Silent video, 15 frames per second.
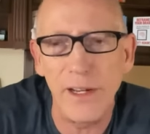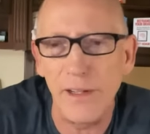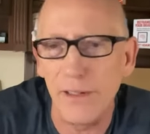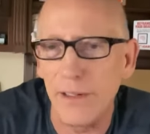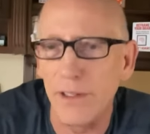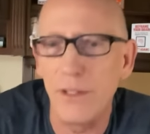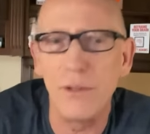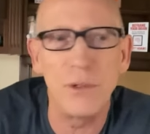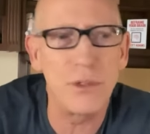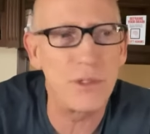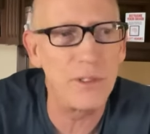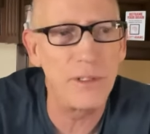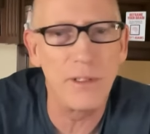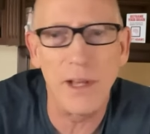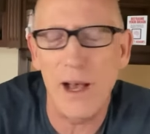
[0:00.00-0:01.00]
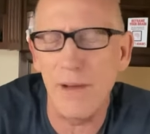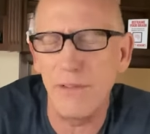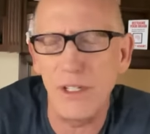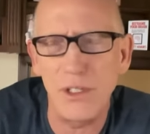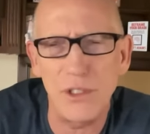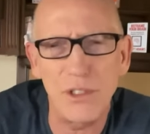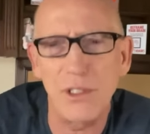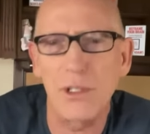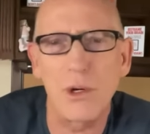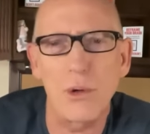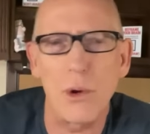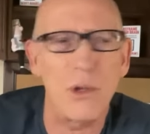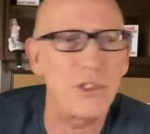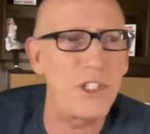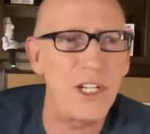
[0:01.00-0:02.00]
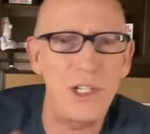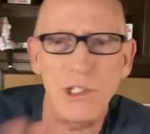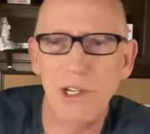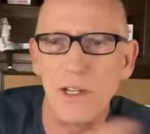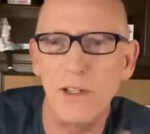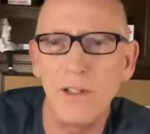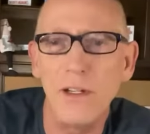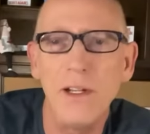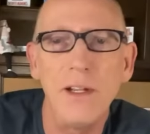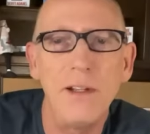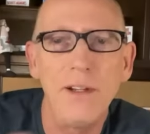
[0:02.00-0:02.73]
and there's obvious causation,